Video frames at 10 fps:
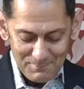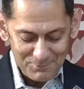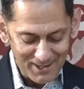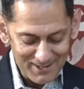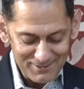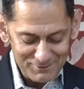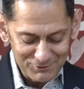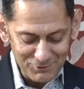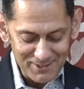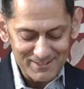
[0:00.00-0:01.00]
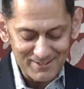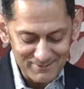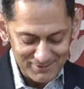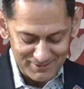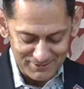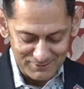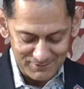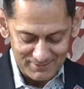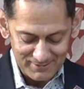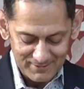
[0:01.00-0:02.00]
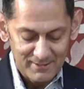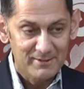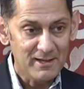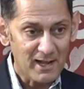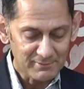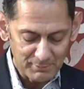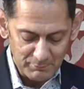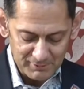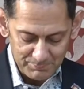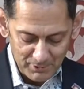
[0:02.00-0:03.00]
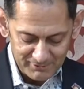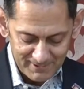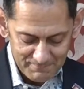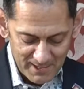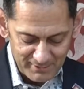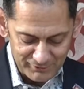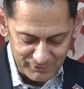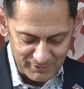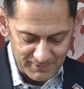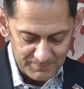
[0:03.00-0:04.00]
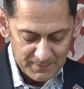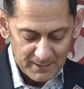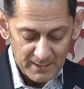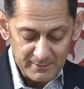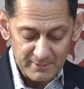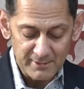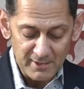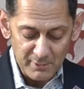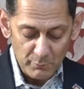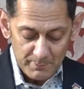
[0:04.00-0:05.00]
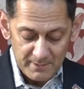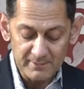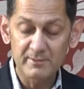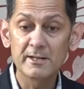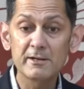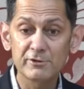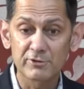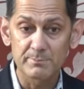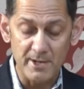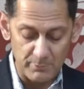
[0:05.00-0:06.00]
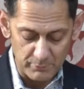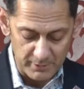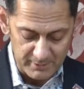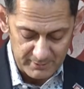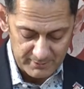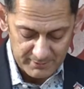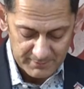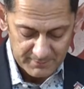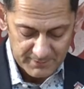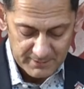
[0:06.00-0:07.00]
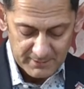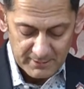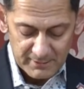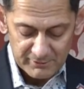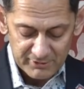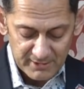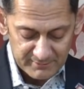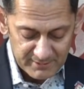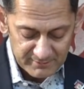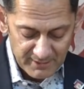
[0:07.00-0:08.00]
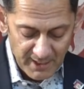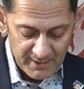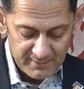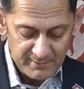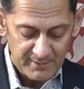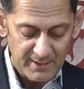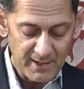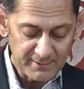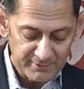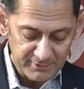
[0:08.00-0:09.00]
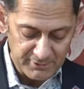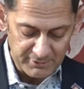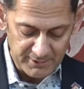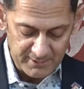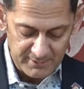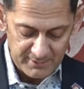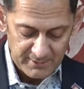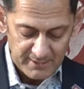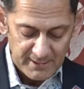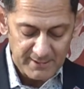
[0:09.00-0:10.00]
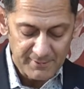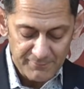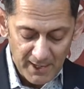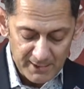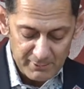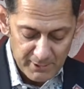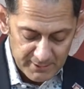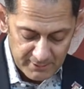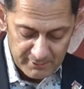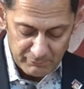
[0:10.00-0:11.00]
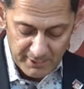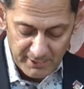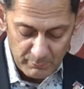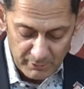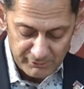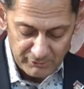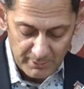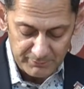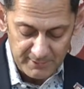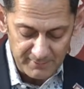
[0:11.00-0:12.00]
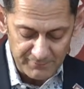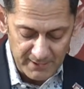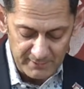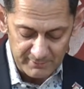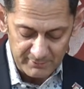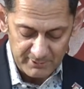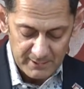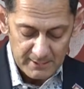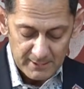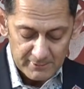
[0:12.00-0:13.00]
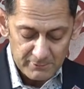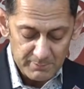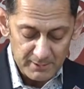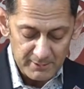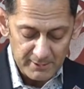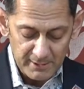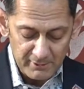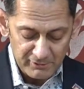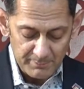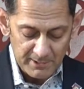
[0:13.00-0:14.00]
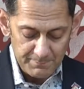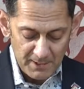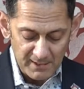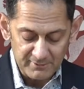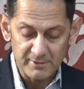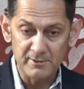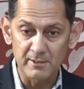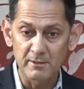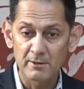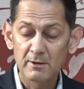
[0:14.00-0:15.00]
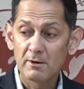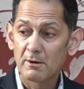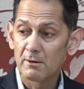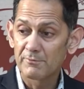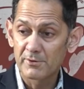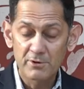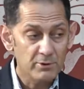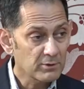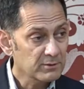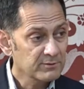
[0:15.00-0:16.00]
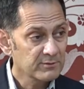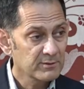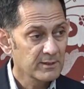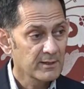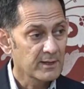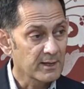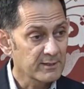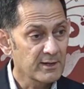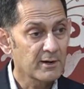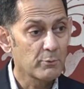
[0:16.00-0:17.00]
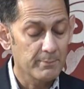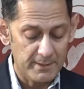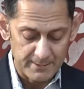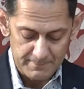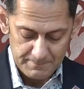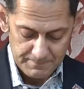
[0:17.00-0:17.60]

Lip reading: Prior to joining the Institute, Yasmin was a project manager at the Young Women's Leadership Network. She has designed, executed, and evaluated training workshops and events to build the leadership capacity of girls and young women.